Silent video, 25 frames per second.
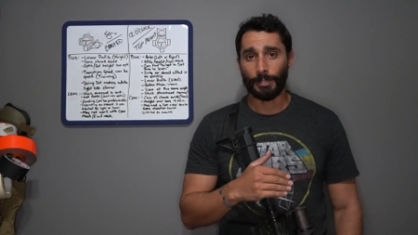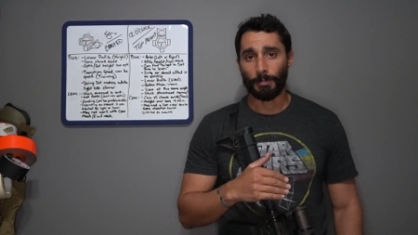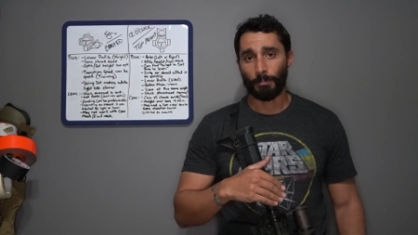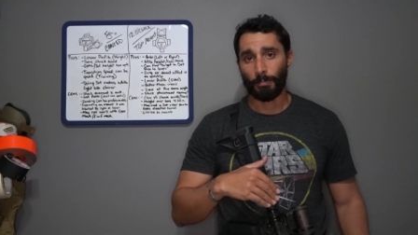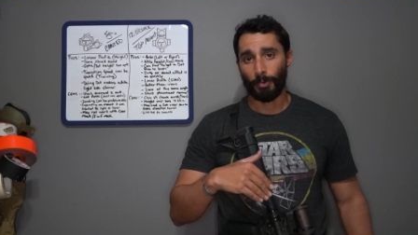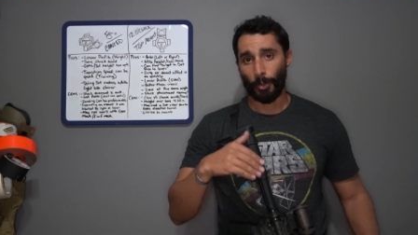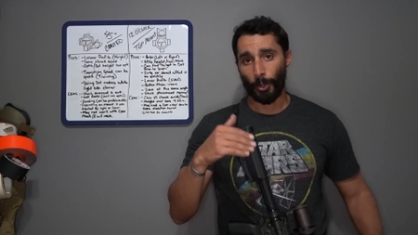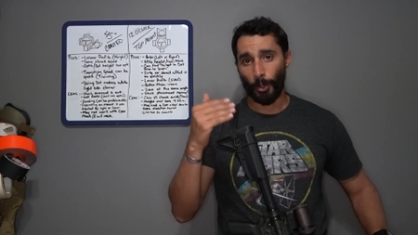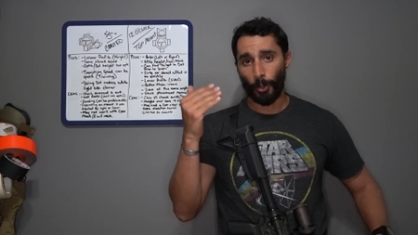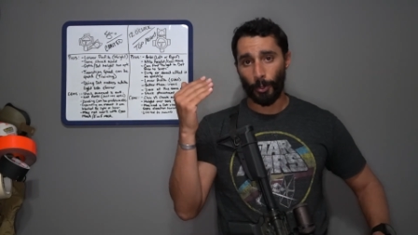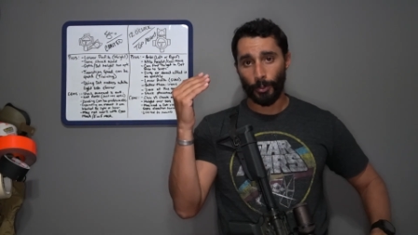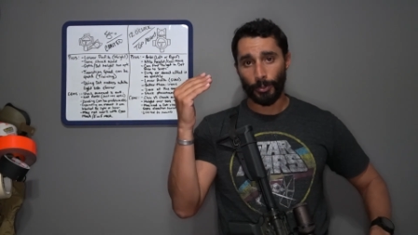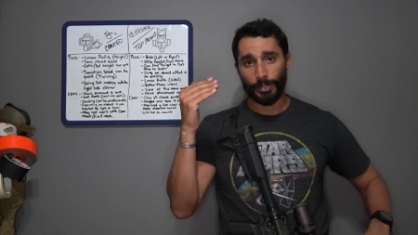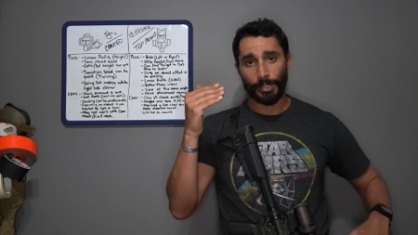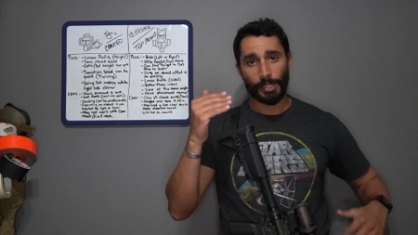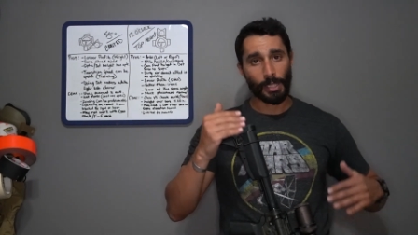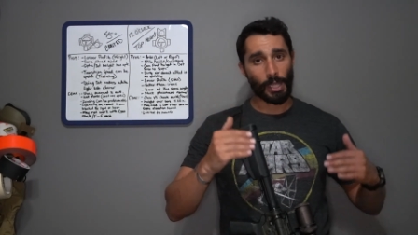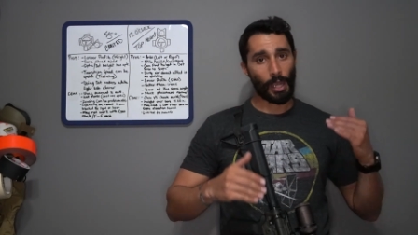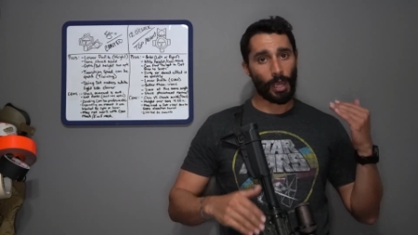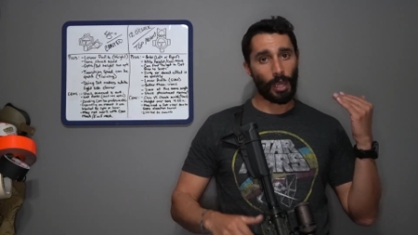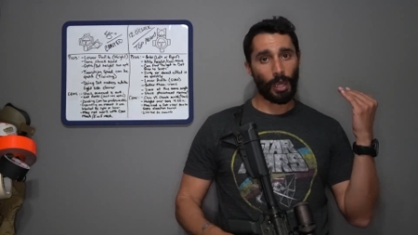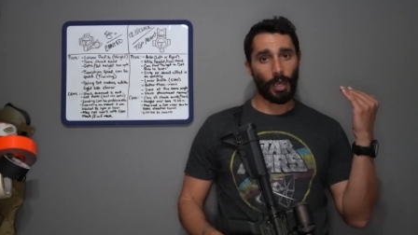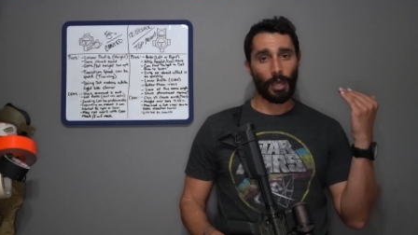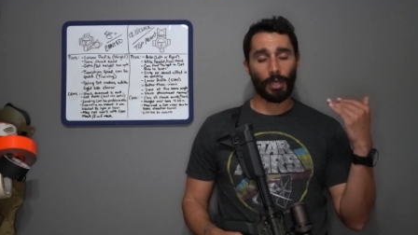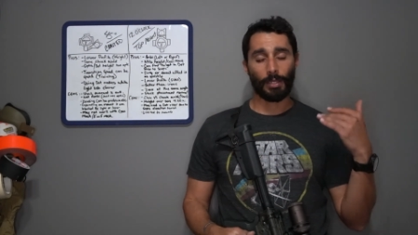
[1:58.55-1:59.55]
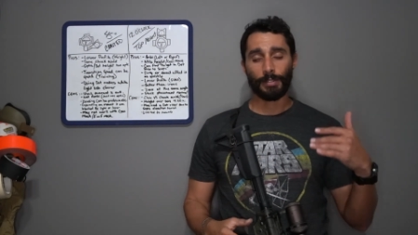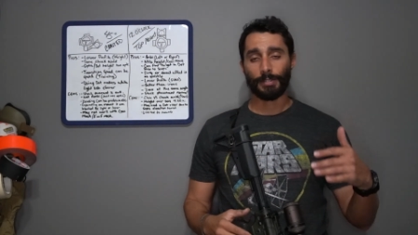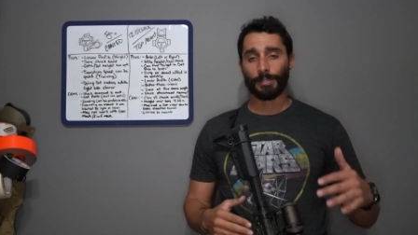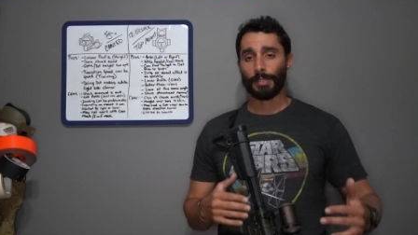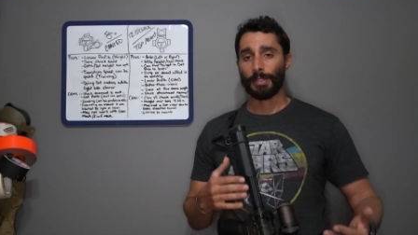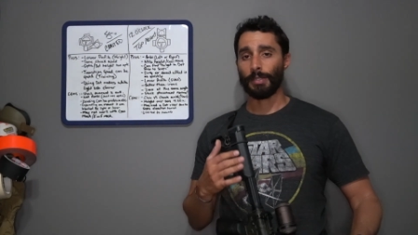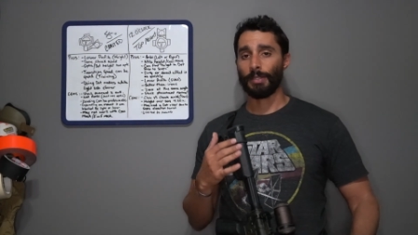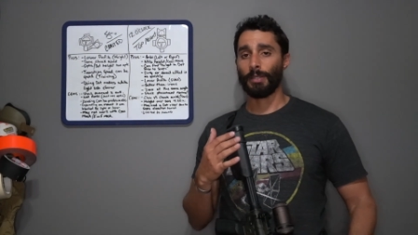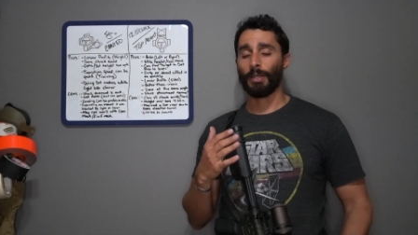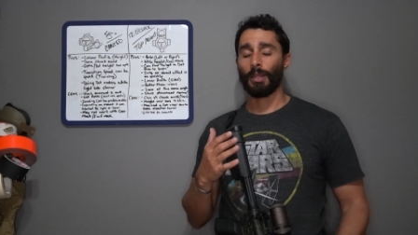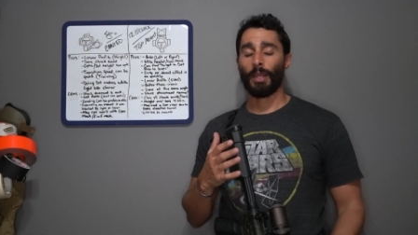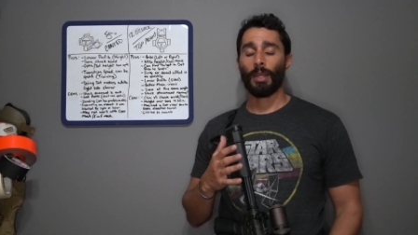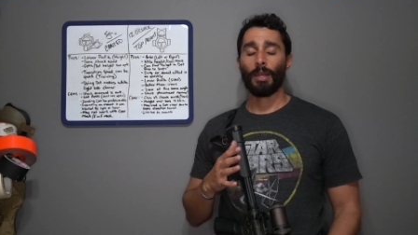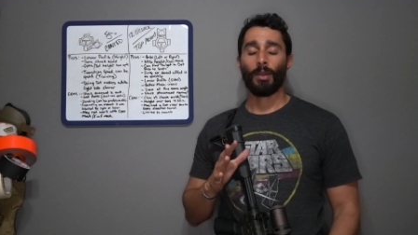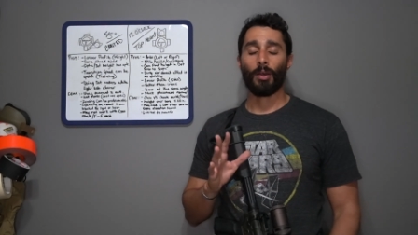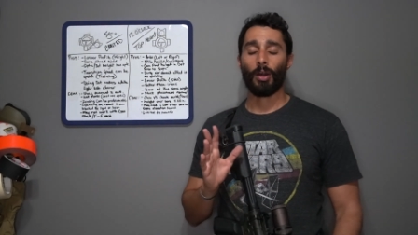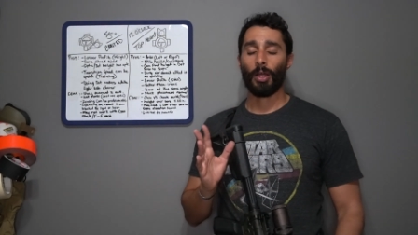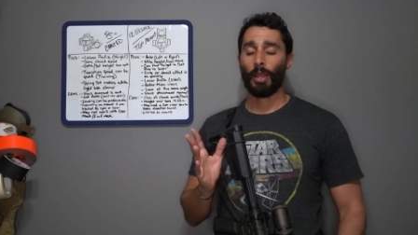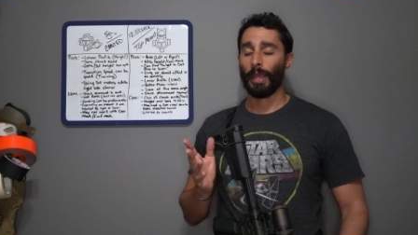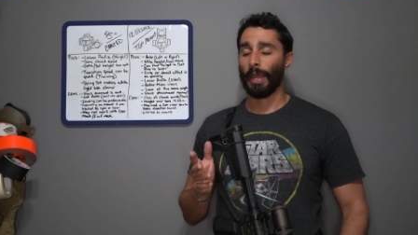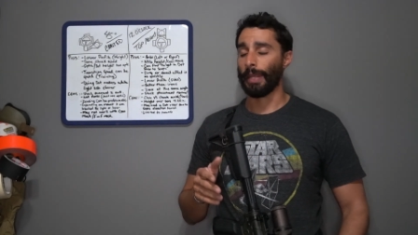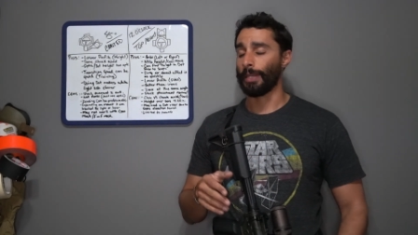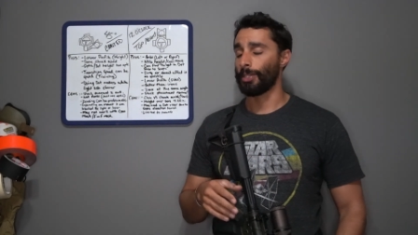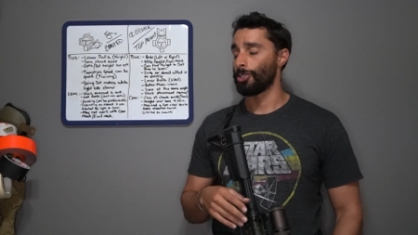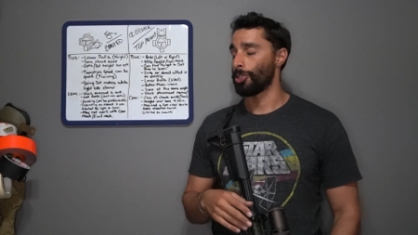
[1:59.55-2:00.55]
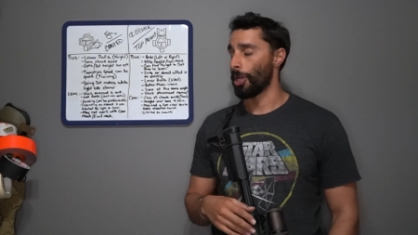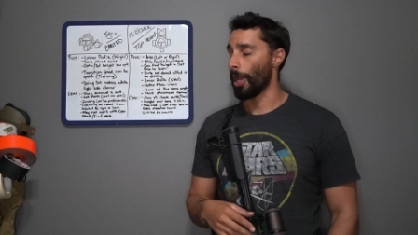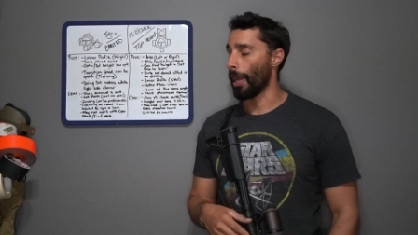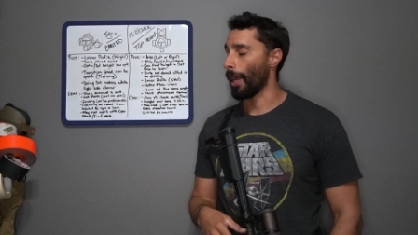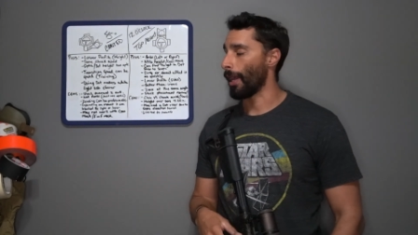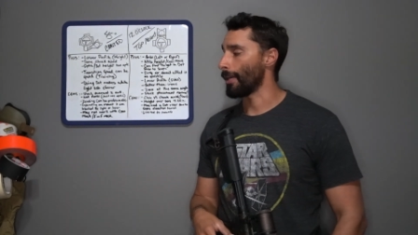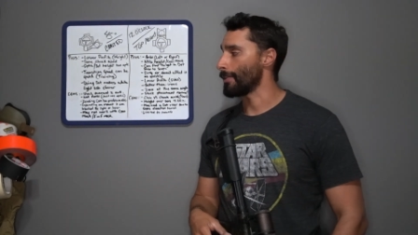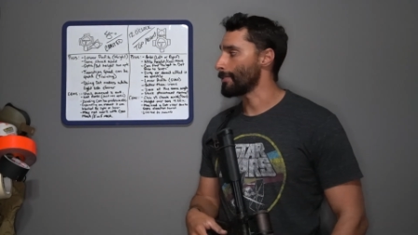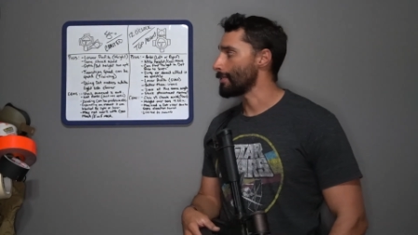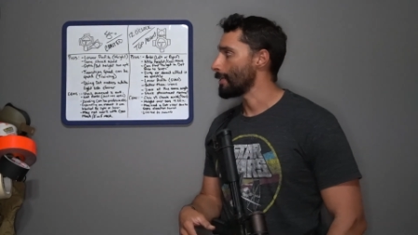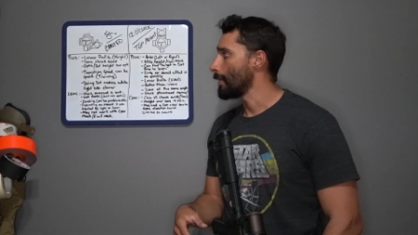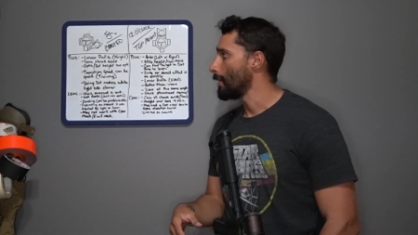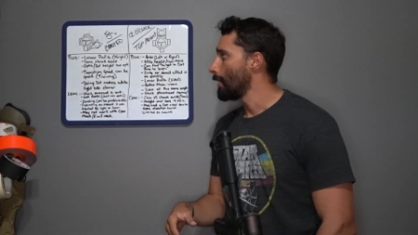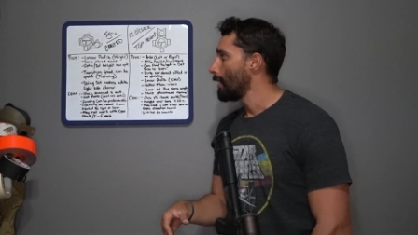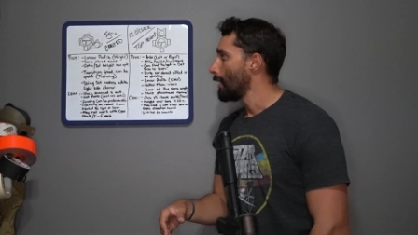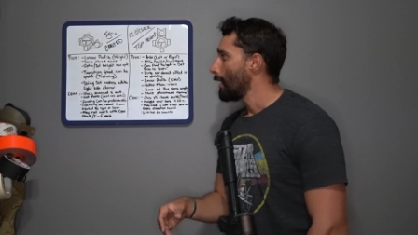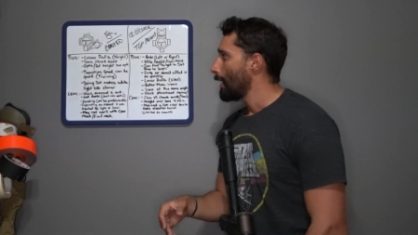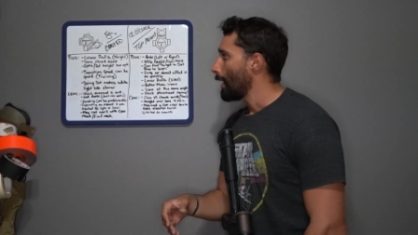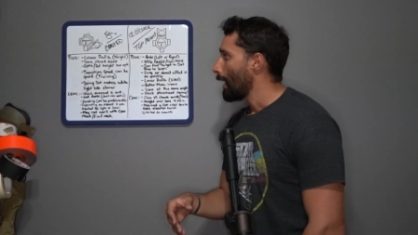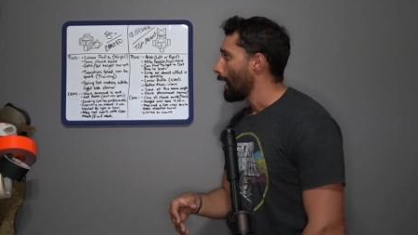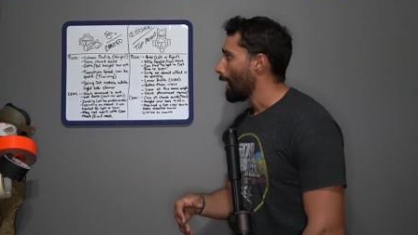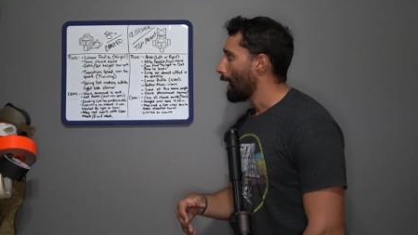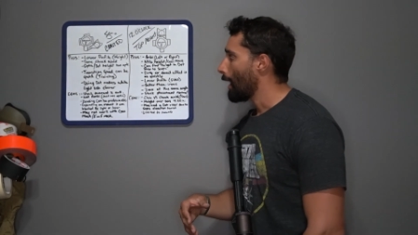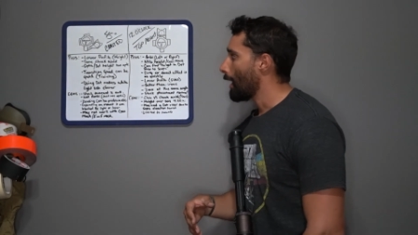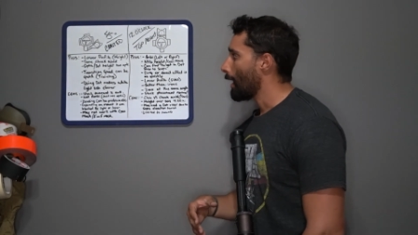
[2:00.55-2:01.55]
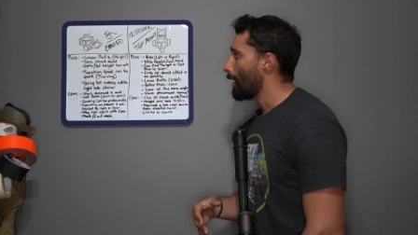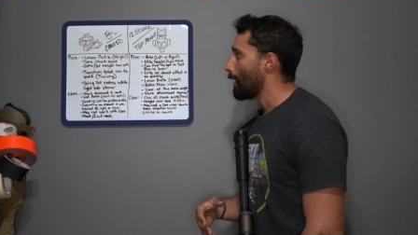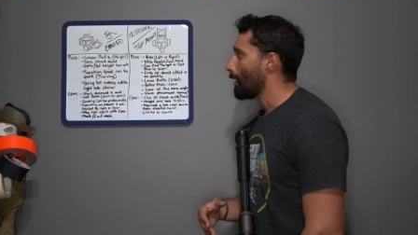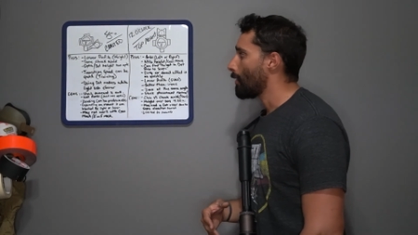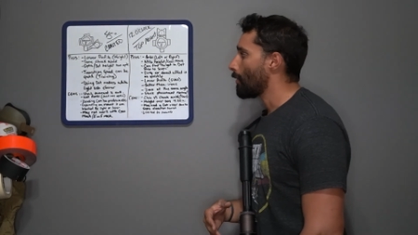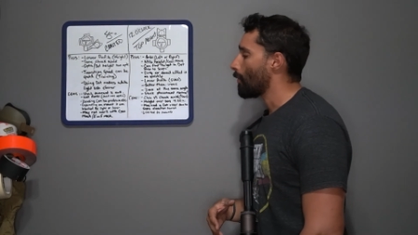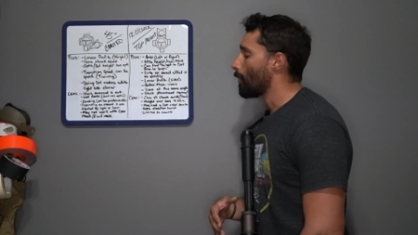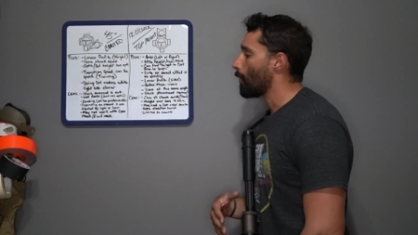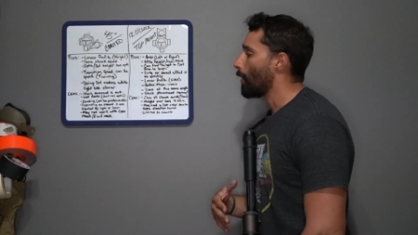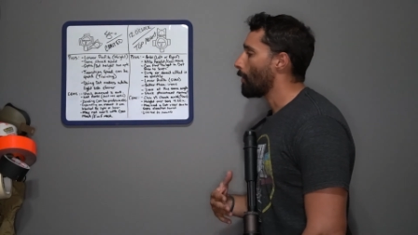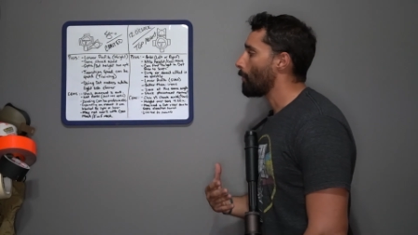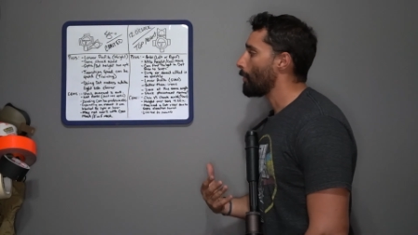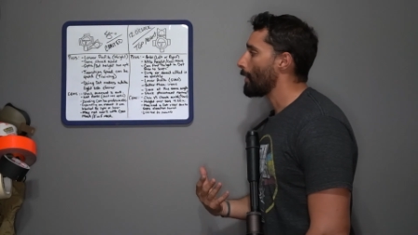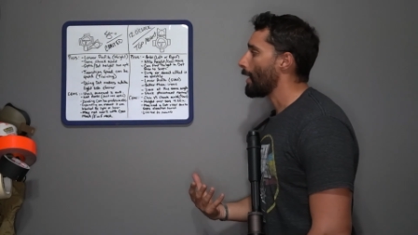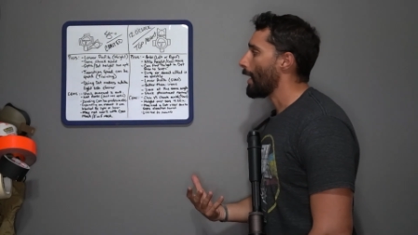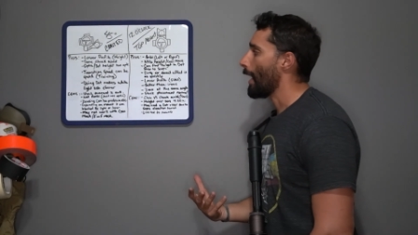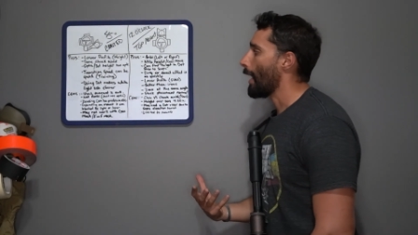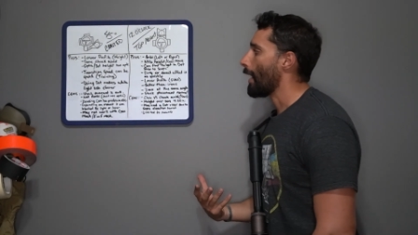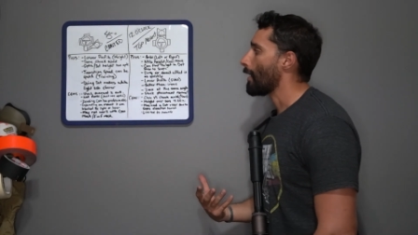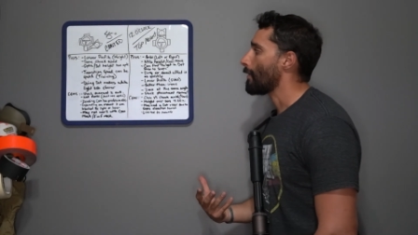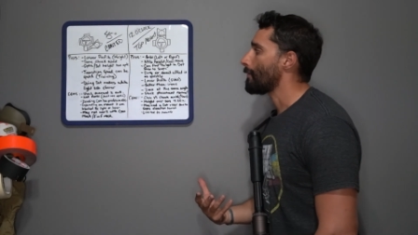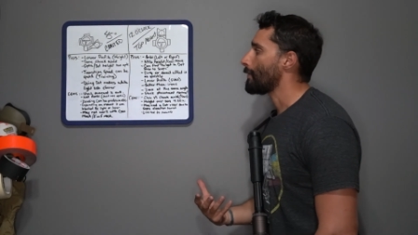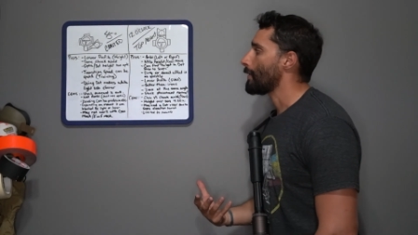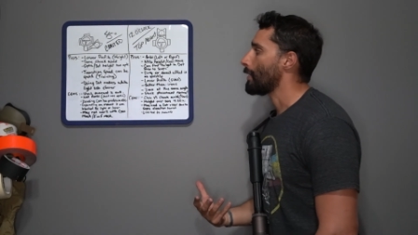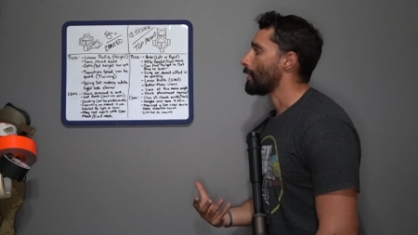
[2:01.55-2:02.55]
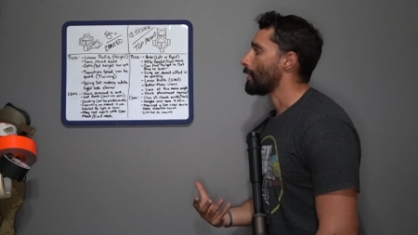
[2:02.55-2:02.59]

Some pros and cons and all that jazz. And what we have